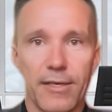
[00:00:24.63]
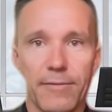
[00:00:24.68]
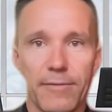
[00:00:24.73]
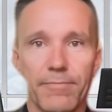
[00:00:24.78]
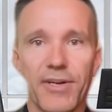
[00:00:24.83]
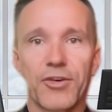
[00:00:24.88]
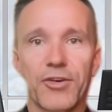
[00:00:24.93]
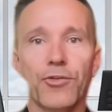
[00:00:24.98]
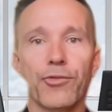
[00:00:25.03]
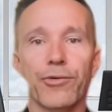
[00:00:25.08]

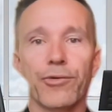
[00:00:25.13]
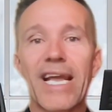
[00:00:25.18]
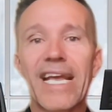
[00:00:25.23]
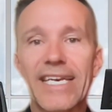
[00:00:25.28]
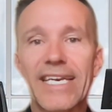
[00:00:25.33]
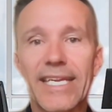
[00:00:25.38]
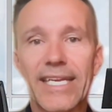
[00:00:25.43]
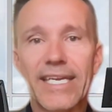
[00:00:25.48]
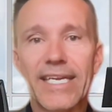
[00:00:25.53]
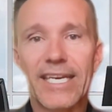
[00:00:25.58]
But
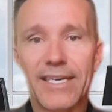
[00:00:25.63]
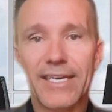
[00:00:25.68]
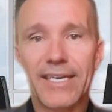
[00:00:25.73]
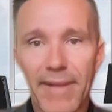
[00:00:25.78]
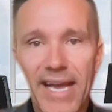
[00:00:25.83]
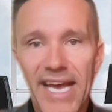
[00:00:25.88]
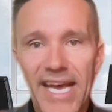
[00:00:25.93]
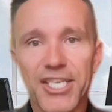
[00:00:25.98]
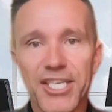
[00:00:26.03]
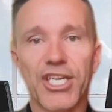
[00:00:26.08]
creating and
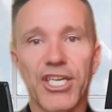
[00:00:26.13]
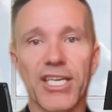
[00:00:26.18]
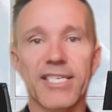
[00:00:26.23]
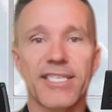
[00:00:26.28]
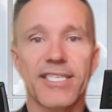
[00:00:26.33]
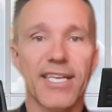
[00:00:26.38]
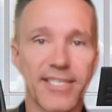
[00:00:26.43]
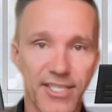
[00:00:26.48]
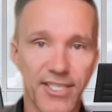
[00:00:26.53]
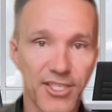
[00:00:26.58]
managing
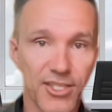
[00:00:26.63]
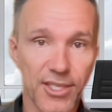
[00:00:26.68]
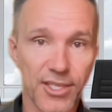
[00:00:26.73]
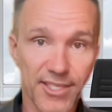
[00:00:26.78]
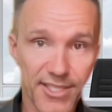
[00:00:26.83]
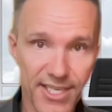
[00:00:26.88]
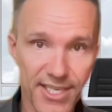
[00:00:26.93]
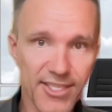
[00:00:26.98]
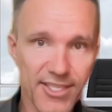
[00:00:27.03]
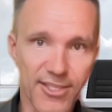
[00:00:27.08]
such
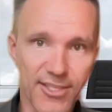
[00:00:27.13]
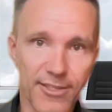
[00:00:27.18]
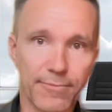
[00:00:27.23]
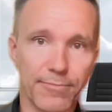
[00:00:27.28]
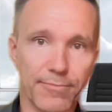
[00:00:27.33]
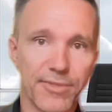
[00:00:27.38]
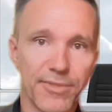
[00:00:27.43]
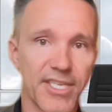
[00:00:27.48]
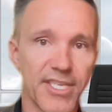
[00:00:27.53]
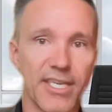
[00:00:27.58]

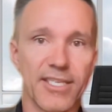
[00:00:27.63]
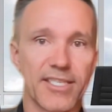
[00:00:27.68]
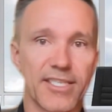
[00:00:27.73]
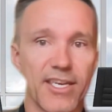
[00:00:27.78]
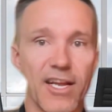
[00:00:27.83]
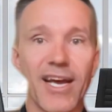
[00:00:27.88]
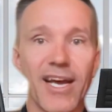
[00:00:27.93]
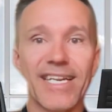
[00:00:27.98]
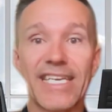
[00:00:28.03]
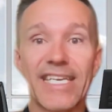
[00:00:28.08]
systems is
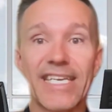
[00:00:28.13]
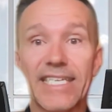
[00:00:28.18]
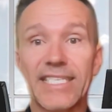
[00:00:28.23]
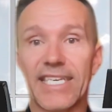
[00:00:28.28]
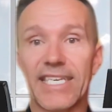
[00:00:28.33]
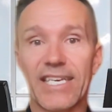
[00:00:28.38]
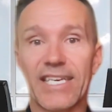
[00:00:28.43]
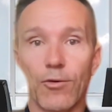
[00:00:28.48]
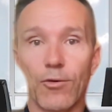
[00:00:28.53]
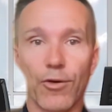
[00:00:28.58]
not
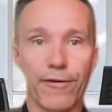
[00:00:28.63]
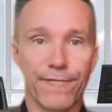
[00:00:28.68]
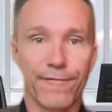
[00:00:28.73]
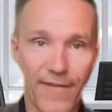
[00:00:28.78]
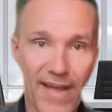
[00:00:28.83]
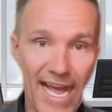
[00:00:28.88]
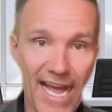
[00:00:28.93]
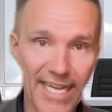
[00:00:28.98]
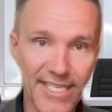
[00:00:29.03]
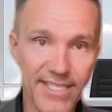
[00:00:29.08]
easy or
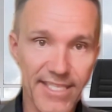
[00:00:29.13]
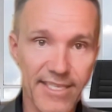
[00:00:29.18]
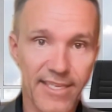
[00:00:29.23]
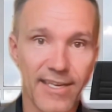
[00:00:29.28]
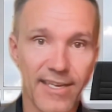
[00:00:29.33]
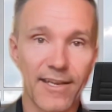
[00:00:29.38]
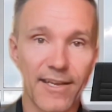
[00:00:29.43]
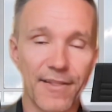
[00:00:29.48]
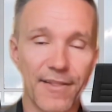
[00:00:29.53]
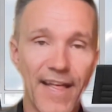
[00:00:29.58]
fast.
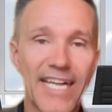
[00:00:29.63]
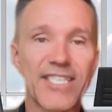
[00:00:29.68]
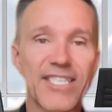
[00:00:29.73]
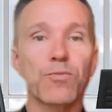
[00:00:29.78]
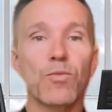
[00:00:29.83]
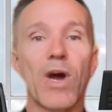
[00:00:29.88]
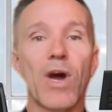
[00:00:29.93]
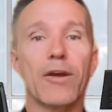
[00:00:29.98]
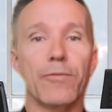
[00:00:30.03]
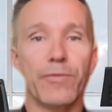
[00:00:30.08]
That's
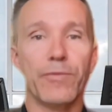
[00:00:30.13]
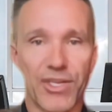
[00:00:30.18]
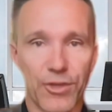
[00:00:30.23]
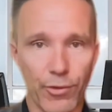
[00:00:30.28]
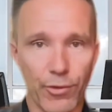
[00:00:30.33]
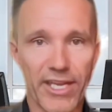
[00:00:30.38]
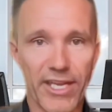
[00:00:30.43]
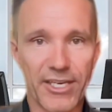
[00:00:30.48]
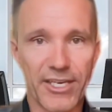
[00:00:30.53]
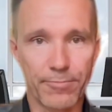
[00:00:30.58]
why we
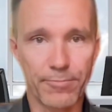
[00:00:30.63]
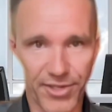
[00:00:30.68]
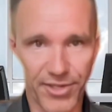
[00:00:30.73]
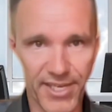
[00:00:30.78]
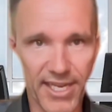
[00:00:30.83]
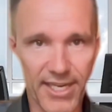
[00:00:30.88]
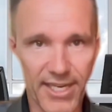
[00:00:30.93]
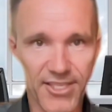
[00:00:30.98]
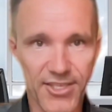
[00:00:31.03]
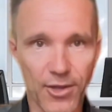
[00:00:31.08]
created
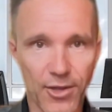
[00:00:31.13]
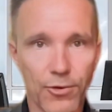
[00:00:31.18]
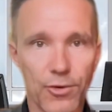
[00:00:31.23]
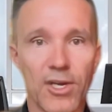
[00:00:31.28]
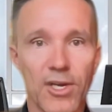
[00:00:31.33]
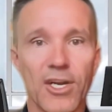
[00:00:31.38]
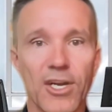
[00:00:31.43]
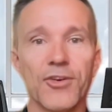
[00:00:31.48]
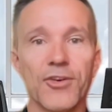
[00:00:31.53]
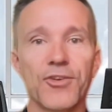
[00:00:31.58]
Pratexo
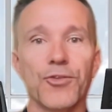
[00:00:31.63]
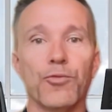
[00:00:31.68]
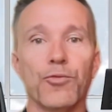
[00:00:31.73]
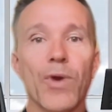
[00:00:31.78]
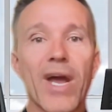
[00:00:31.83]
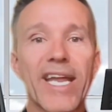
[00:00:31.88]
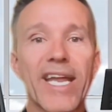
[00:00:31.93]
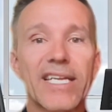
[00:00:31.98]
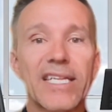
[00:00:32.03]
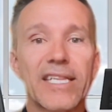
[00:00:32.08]
to
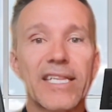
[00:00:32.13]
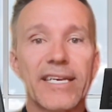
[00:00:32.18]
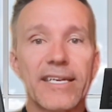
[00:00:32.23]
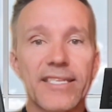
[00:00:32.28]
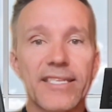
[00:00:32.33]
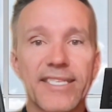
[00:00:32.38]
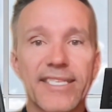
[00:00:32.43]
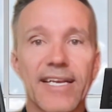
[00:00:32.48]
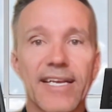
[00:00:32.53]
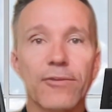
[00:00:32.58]
radically
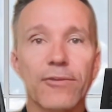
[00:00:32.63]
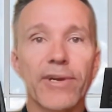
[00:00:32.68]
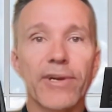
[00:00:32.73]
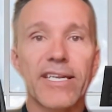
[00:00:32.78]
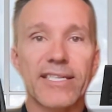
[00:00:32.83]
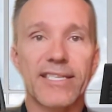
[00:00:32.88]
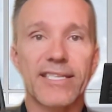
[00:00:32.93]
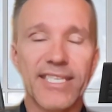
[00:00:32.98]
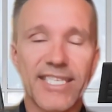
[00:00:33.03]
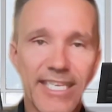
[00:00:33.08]
accelerate
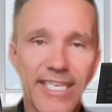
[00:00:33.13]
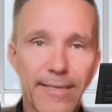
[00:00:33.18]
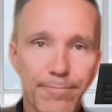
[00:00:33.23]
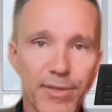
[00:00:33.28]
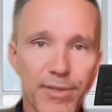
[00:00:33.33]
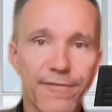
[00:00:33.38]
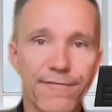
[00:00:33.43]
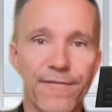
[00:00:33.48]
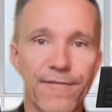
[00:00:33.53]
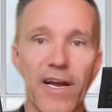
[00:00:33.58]
and
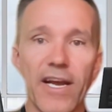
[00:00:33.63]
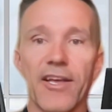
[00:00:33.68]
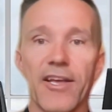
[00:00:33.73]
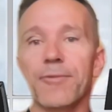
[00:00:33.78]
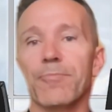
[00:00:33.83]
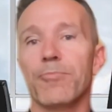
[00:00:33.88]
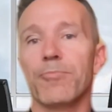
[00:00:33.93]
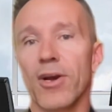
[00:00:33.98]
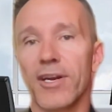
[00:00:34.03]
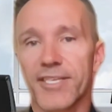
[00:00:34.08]
simplify the
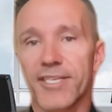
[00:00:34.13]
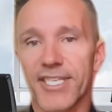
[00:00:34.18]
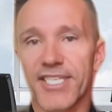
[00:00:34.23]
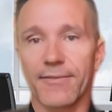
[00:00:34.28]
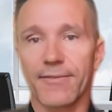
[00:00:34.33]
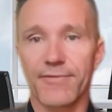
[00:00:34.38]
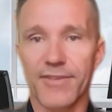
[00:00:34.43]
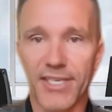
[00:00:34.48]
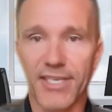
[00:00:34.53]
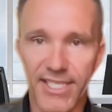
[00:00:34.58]
process
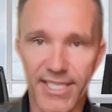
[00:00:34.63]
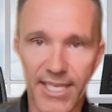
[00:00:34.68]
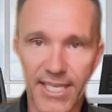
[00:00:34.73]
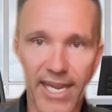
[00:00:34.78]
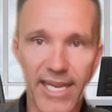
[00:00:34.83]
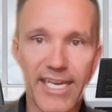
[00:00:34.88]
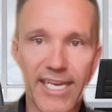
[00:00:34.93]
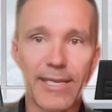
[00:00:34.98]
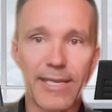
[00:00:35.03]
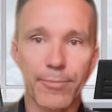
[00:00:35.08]
of
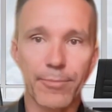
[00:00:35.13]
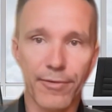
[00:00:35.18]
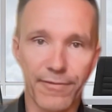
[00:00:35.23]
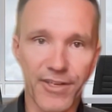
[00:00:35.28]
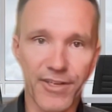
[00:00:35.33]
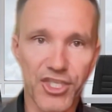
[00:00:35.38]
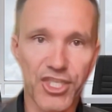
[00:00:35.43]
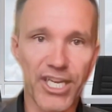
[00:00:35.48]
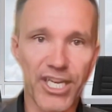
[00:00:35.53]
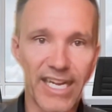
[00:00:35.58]
designing,
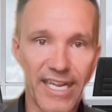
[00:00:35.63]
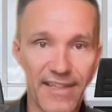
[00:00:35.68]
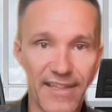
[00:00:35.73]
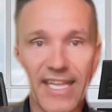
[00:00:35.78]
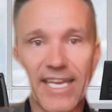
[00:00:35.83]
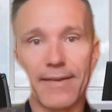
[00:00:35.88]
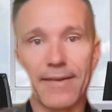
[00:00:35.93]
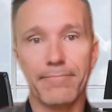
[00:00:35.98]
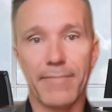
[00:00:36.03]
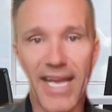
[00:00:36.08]
provisioning, and
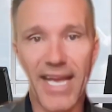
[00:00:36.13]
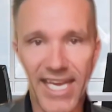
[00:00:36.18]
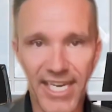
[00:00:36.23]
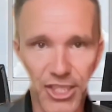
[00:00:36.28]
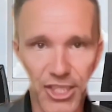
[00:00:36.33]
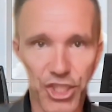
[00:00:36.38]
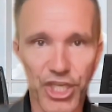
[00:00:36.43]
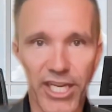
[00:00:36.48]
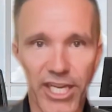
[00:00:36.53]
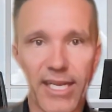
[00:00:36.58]
then
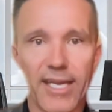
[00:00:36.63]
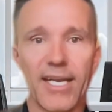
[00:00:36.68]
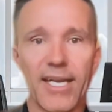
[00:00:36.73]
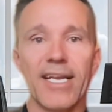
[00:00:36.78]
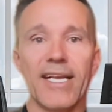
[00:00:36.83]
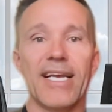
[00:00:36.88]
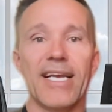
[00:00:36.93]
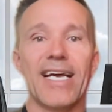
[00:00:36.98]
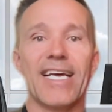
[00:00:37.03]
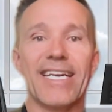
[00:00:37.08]
managing
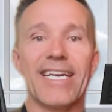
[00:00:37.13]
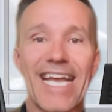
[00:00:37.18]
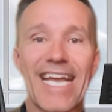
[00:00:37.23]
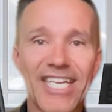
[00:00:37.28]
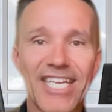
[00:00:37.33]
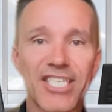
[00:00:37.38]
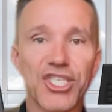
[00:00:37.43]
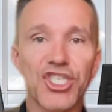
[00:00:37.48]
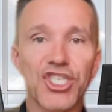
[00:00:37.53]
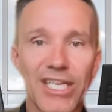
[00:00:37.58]
an
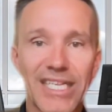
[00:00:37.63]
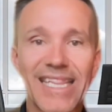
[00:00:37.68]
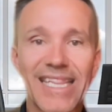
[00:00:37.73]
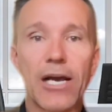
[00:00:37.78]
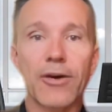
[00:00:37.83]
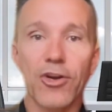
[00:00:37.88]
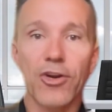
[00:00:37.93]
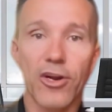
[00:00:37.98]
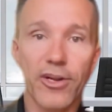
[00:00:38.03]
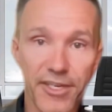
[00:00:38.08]
edge to
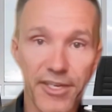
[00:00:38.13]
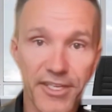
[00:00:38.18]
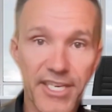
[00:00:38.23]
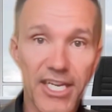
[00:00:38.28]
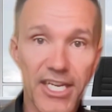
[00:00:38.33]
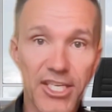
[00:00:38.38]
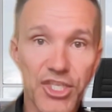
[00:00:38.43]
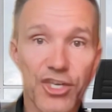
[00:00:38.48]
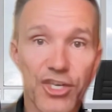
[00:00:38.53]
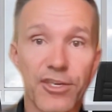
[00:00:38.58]
cloud
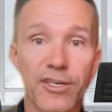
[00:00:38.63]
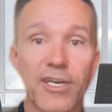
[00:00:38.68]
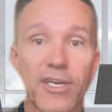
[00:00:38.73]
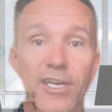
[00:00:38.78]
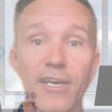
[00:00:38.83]
architecture